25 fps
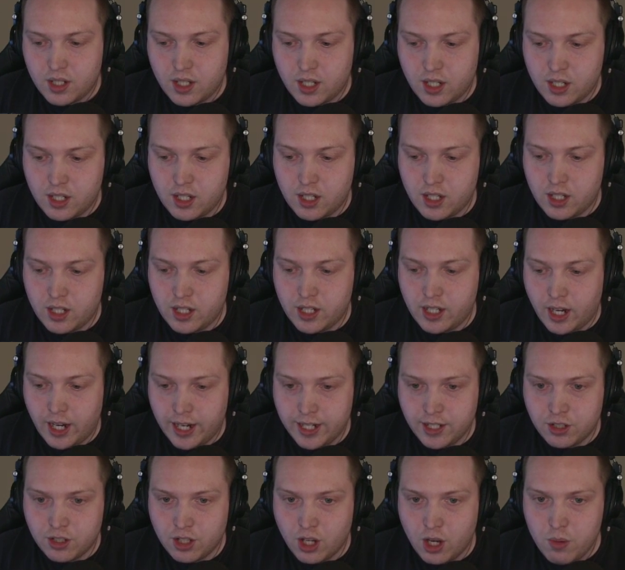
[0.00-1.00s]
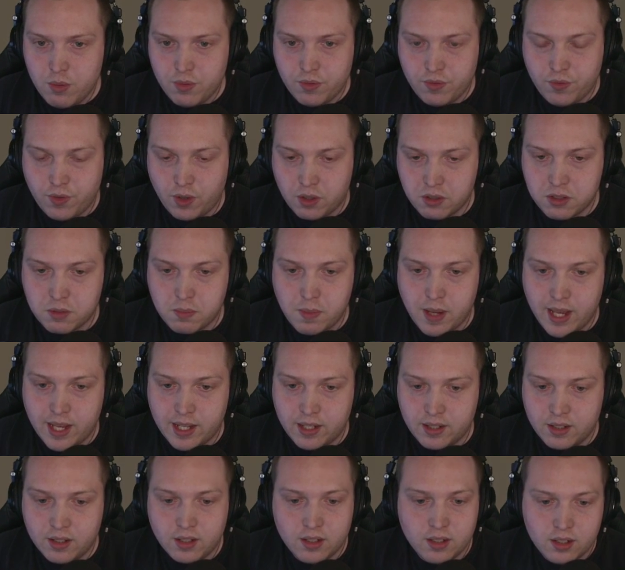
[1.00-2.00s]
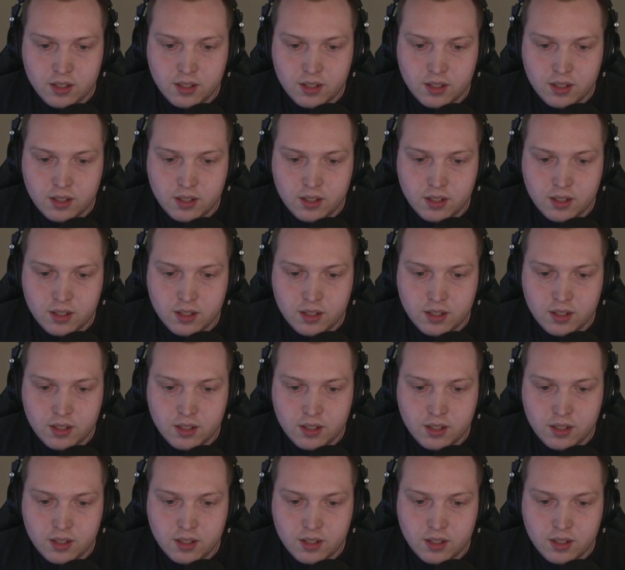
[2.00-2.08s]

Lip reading: I don't, Fossman.